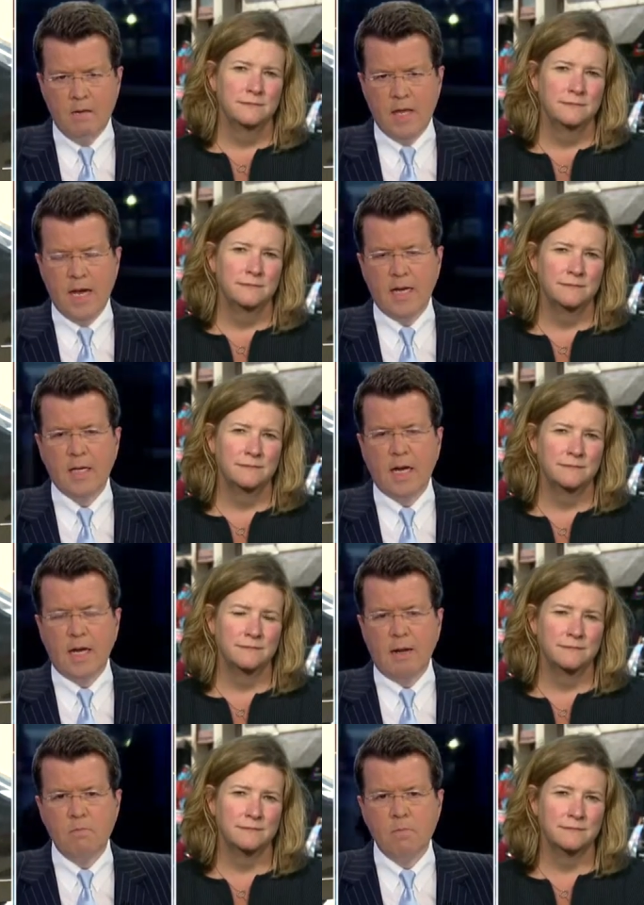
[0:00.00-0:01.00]
Speaker 1: that
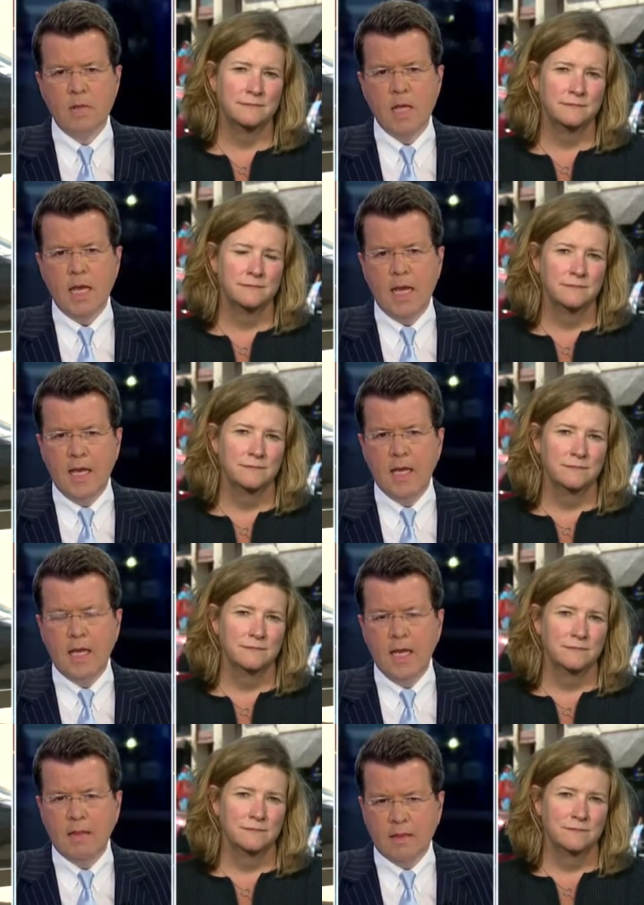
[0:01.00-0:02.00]
uh, he
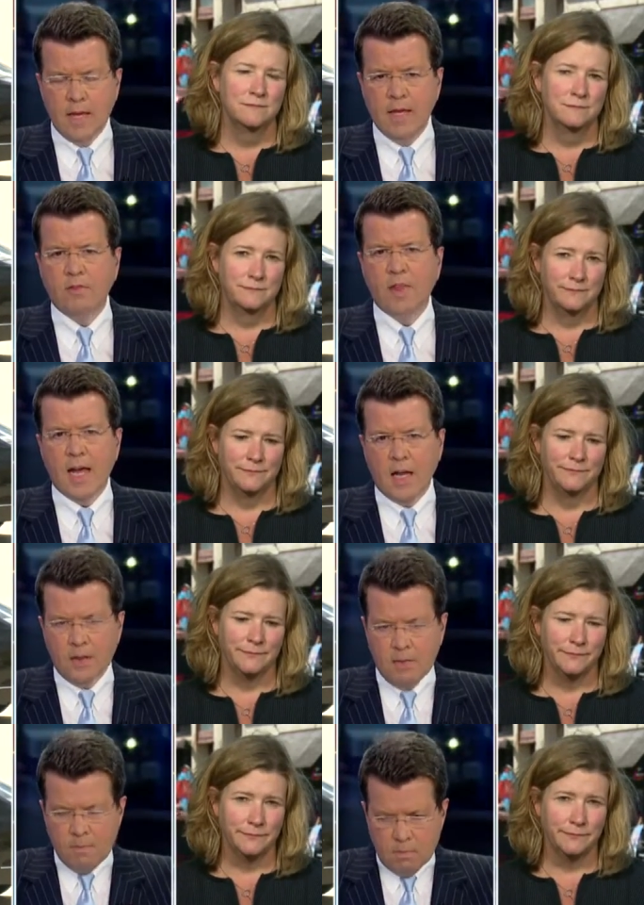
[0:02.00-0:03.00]
he thinks that
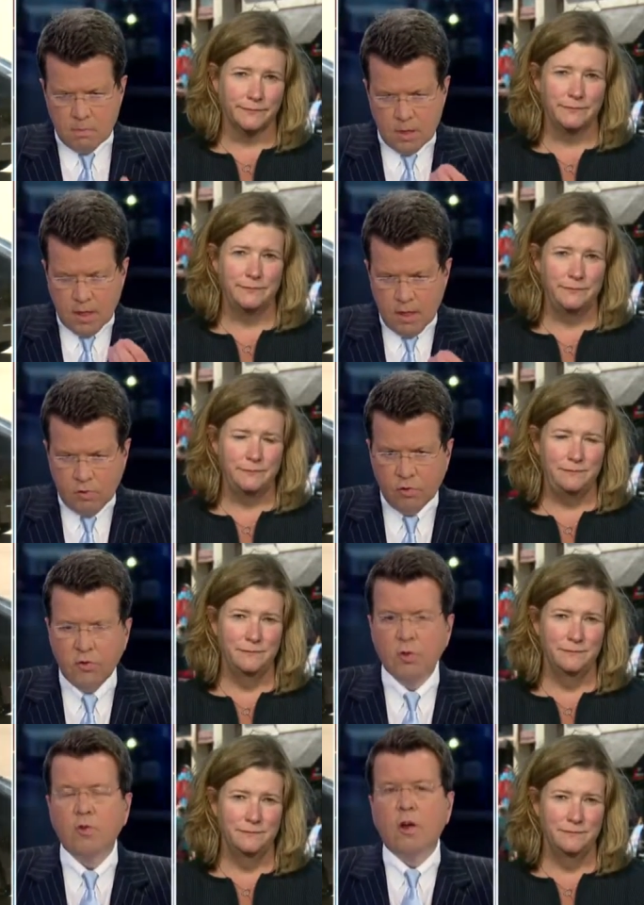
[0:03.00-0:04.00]
on the the
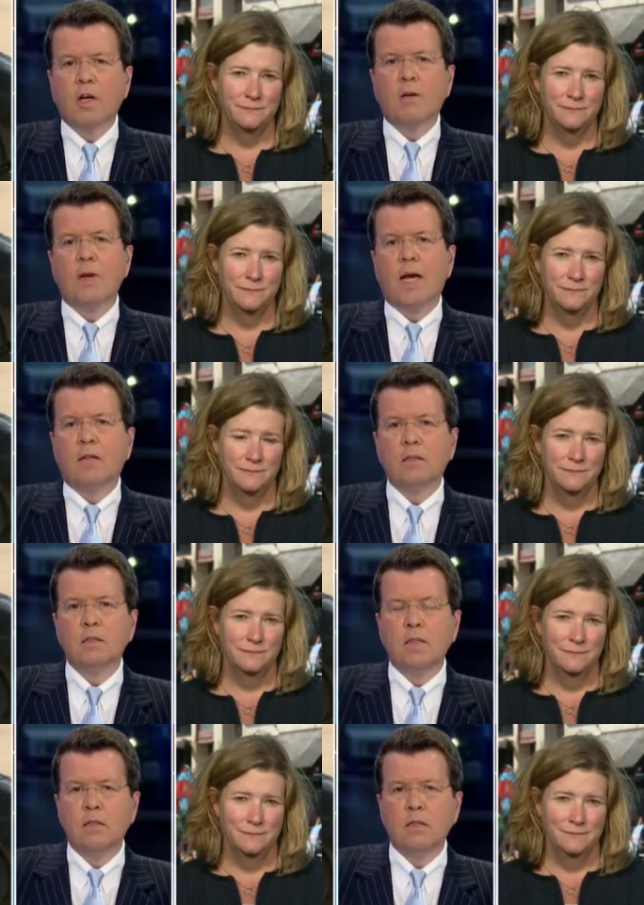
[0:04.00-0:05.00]
issues you talked about,
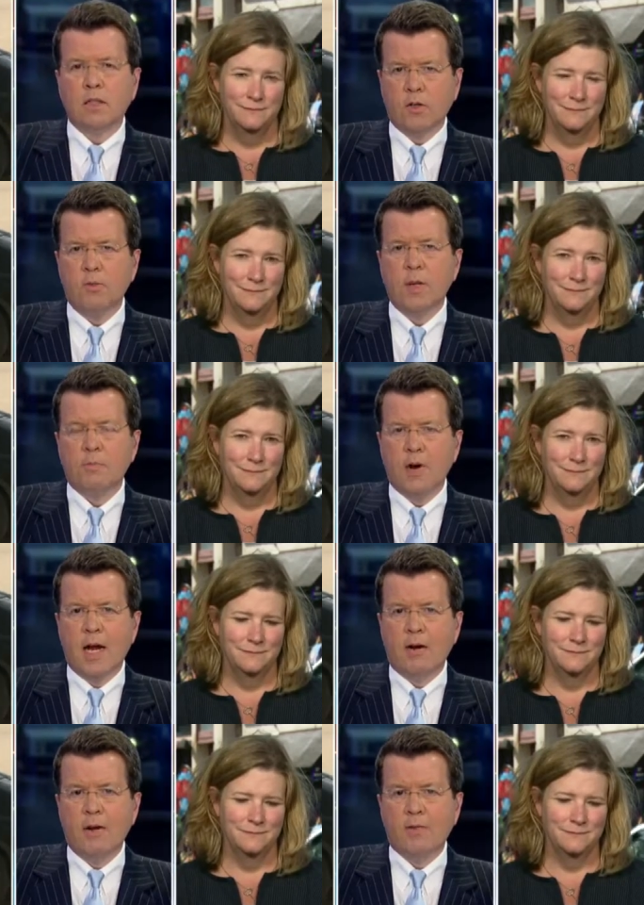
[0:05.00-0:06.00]
there, there could be
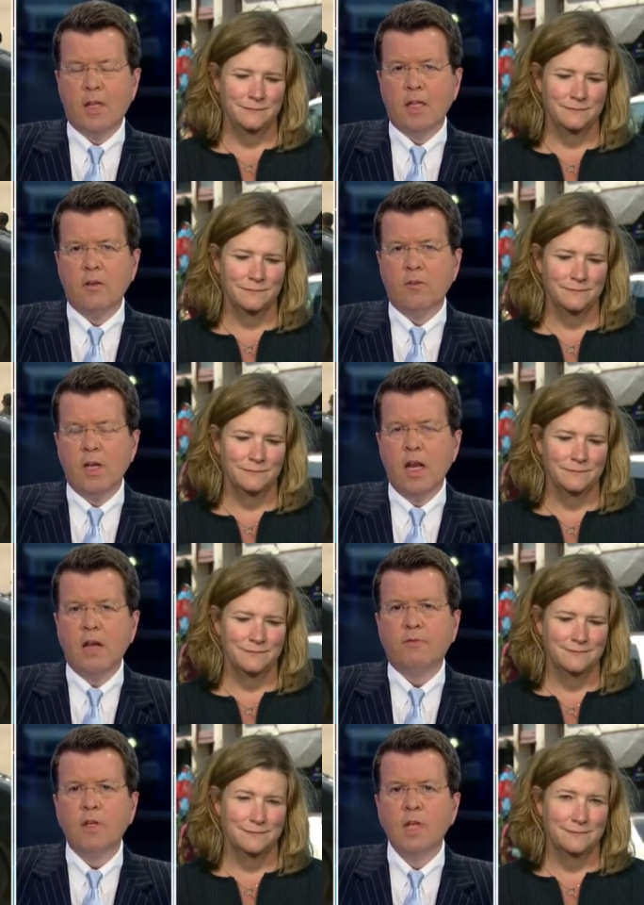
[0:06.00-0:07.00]
progress, that there's
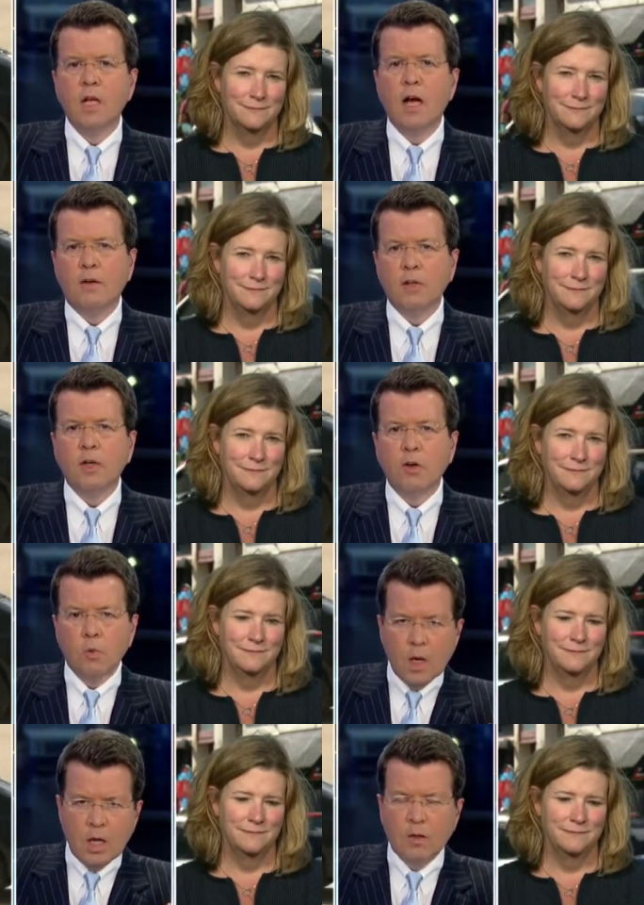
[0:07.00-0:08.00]
enough of a
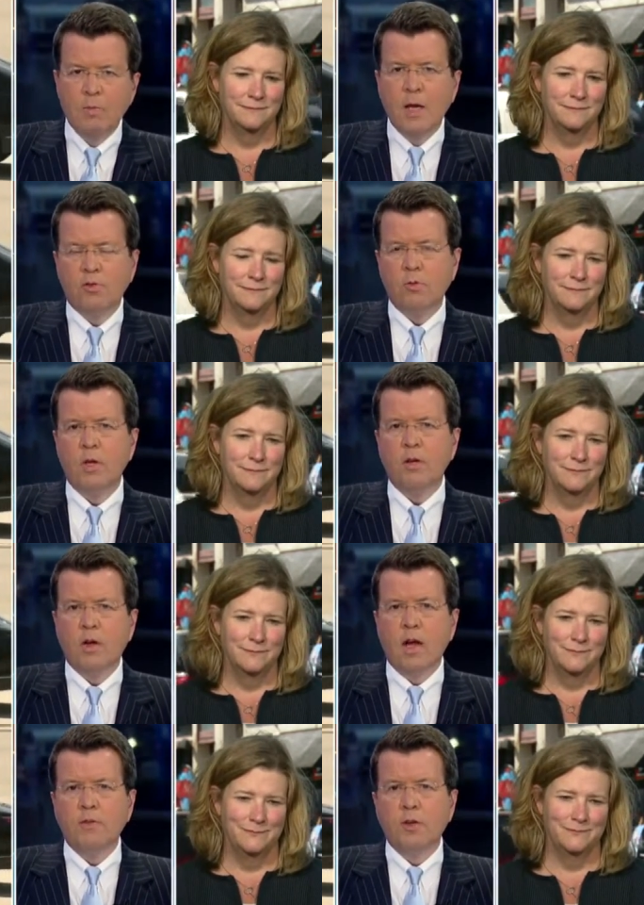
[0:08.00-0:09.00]
goodwill? You mentioned what your
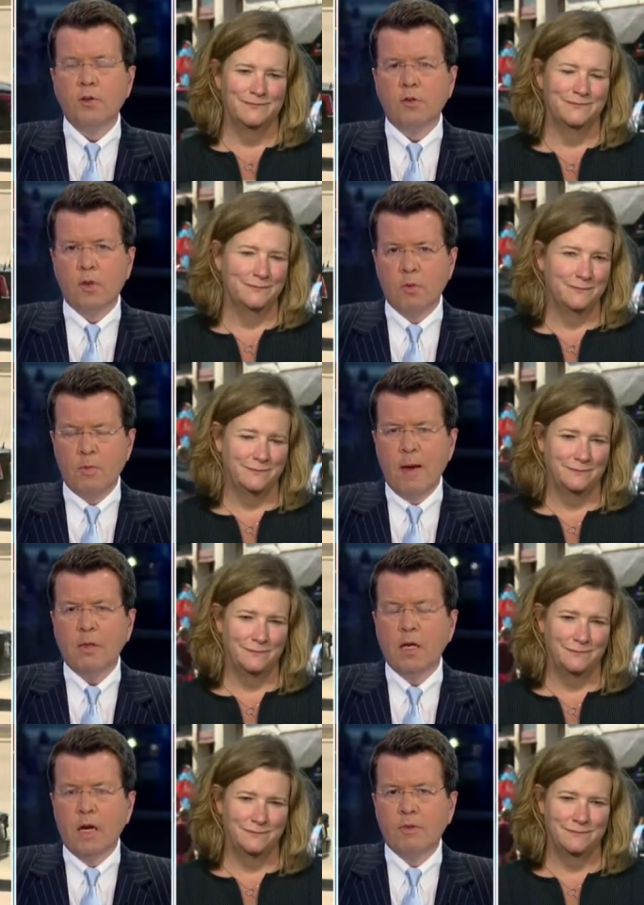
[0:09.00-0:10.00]
governor is doing, the
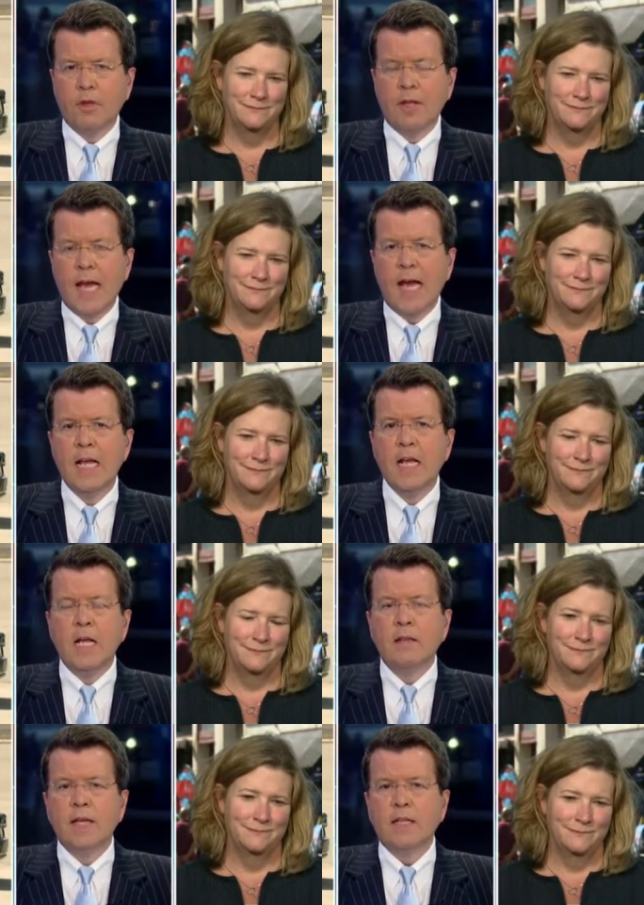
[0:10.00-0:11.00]
Republican governor, that
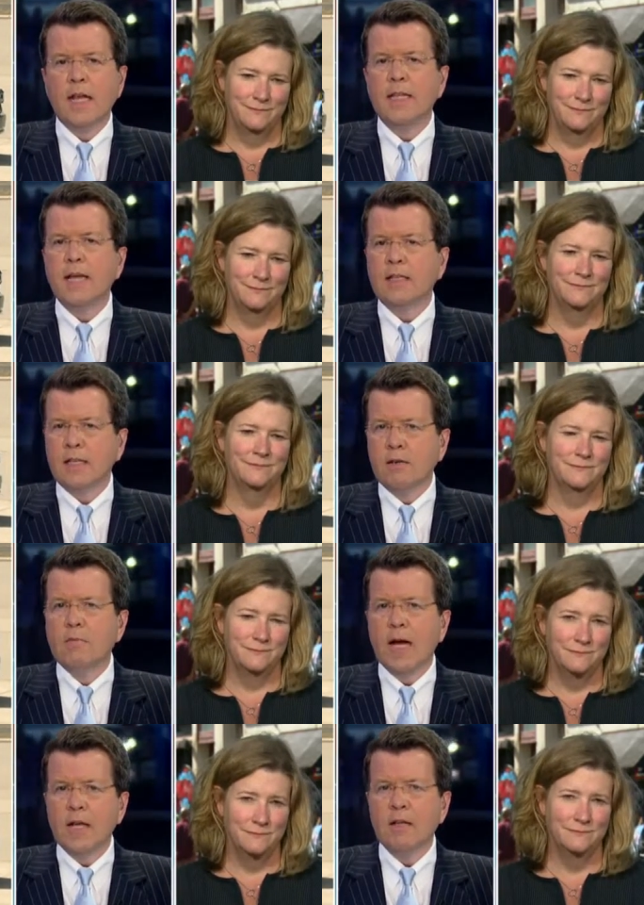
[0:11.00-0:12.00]
that that, that there
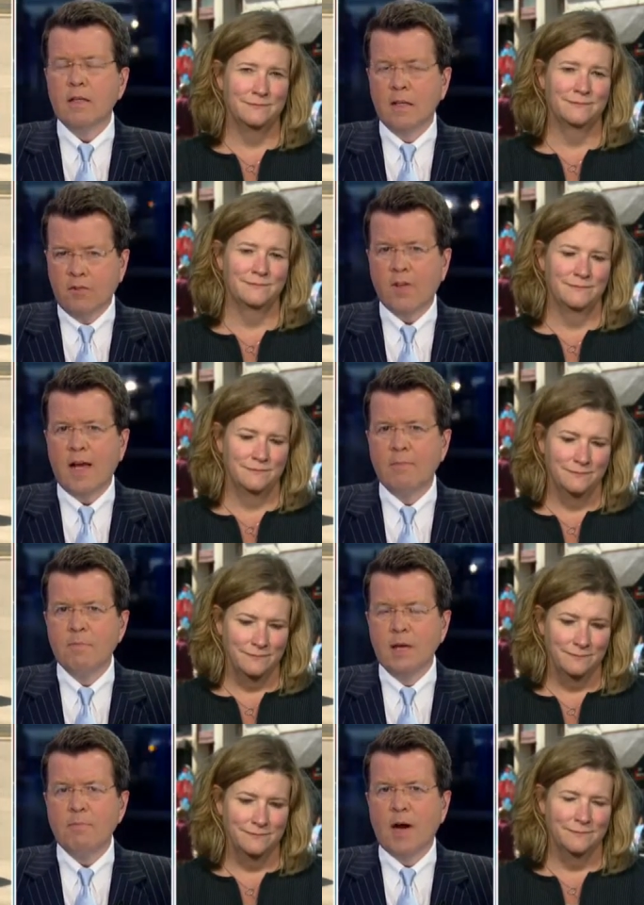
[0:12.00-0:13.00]
might this time
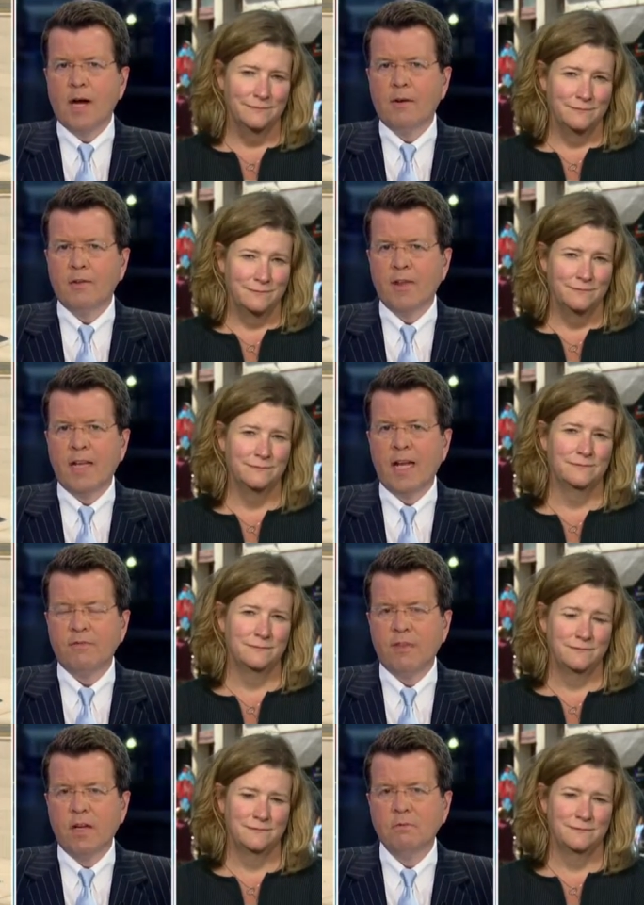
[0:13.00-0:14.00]
be progress on that
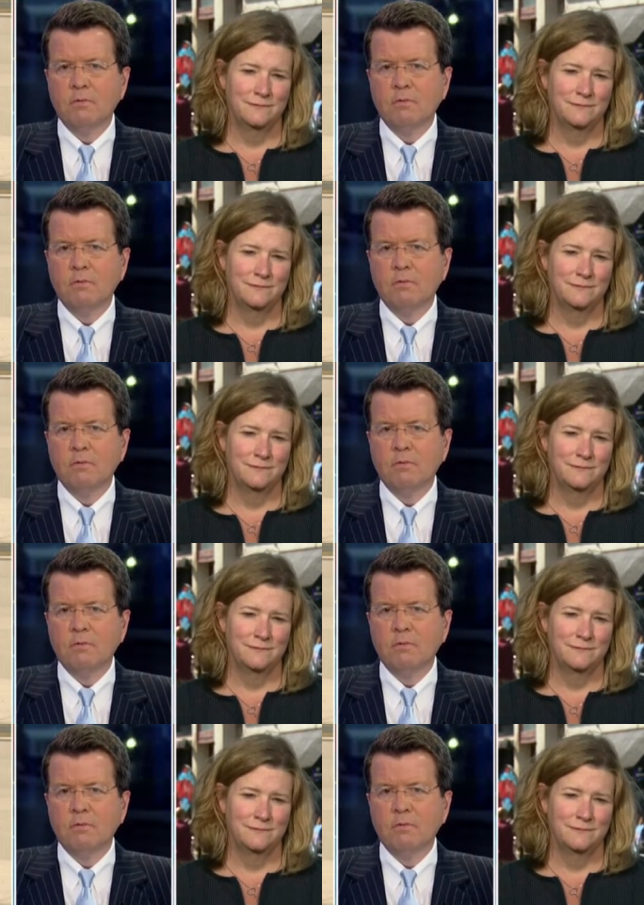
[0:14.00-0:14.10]
front.